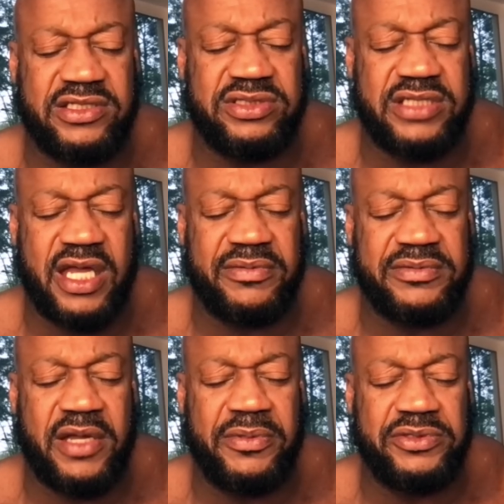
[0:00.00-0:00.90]

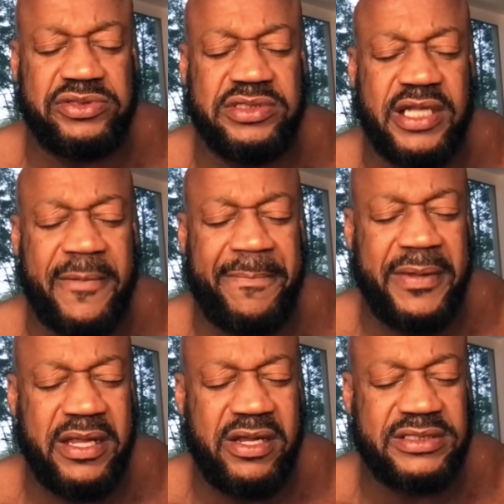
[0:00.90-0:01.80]
double shooting
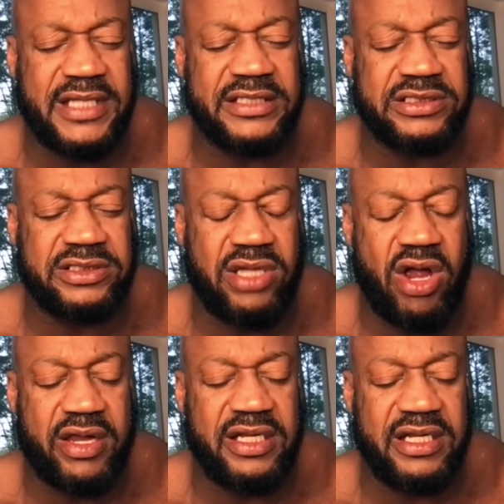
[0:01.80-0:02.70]
appears as a
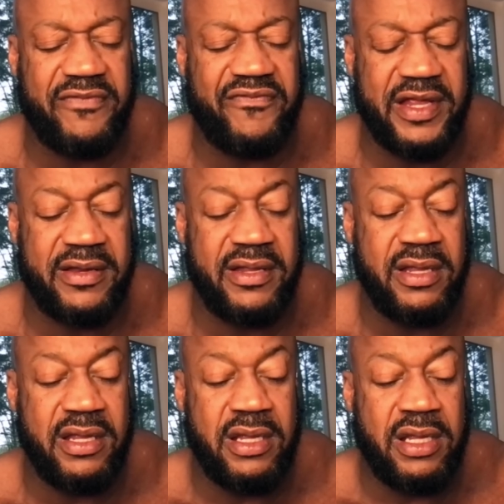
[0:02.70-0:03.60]
targeted event.
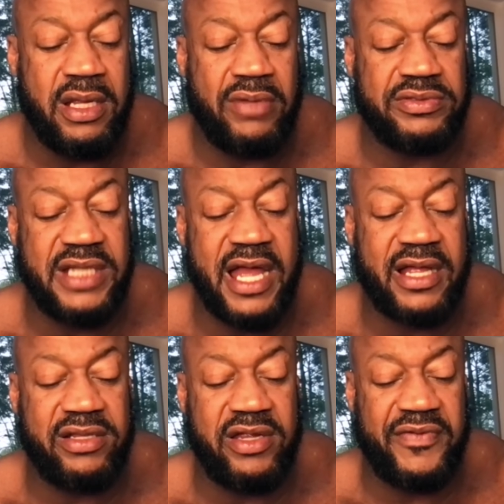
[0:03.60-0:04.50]
It was
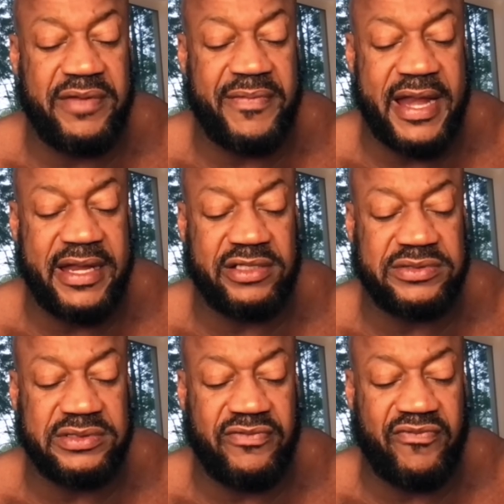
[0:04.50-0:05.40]
not clear if anybody else
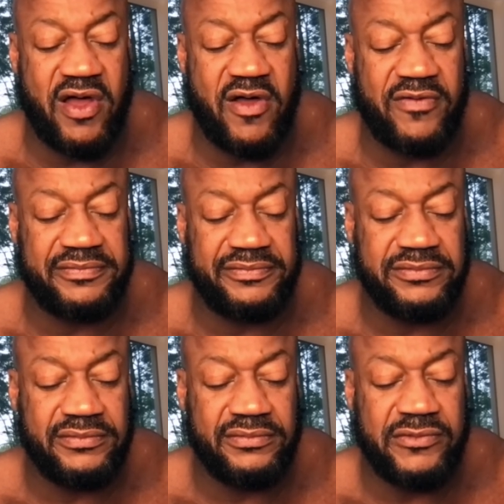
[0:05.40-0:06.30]
was involved.
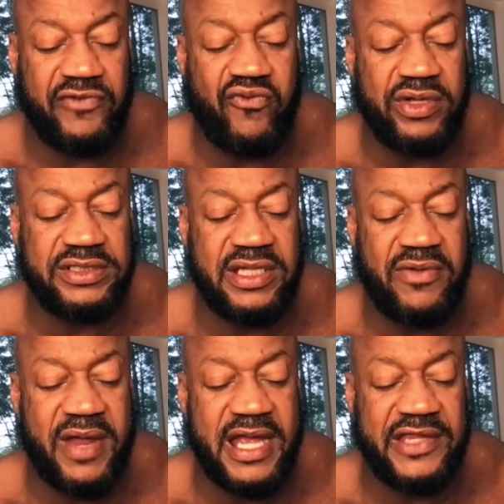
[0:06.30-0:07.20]
Before
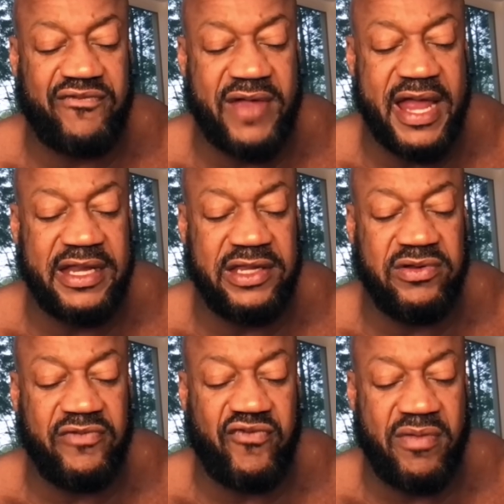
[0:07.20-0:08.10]
sunrise Friday,
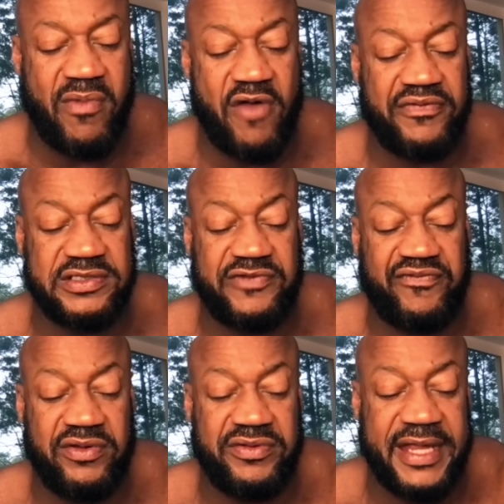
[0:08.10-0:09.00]
uniformed officers
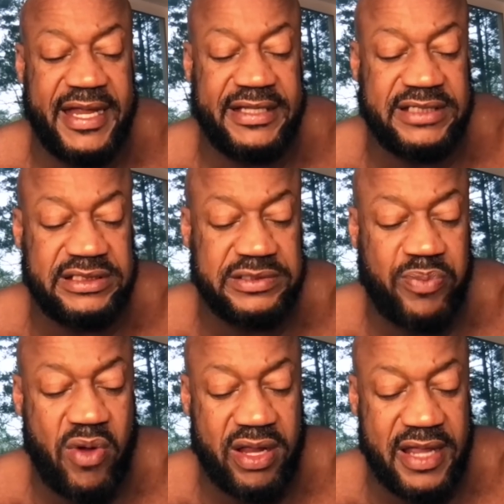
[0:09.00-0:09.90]
filled the gas station's
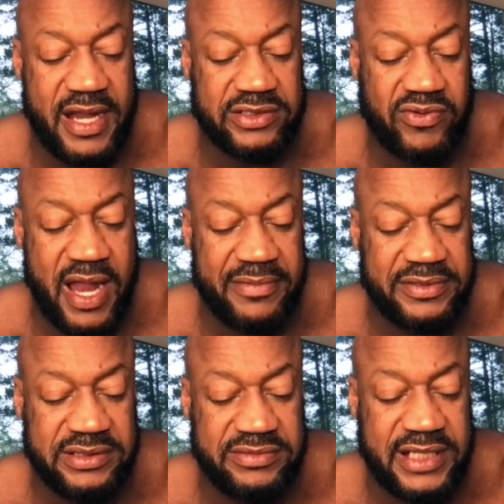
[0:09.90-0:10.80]
parking lot as crime
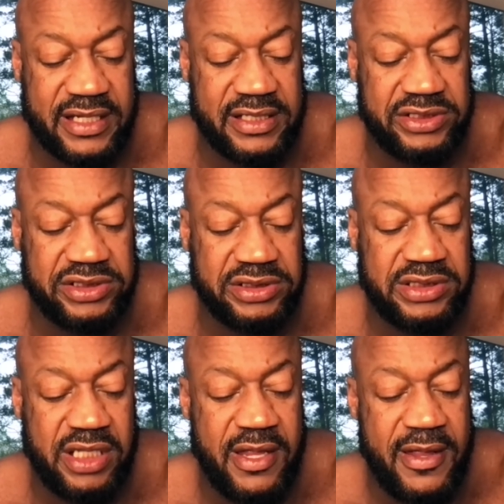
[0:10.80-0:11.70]
scene
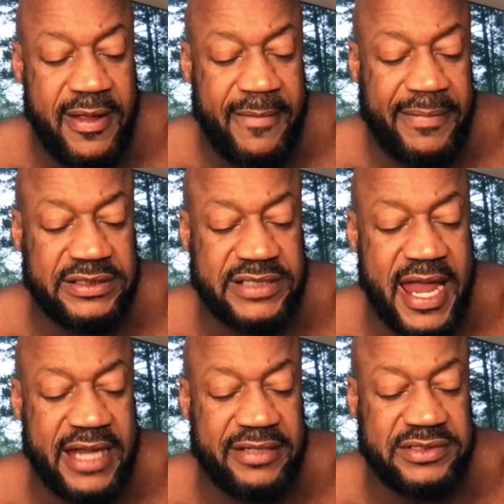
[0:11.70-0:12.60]
technicians placed
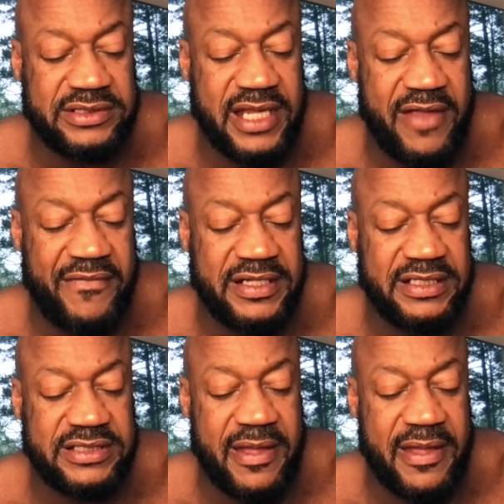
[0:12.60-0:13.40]
items as evidence.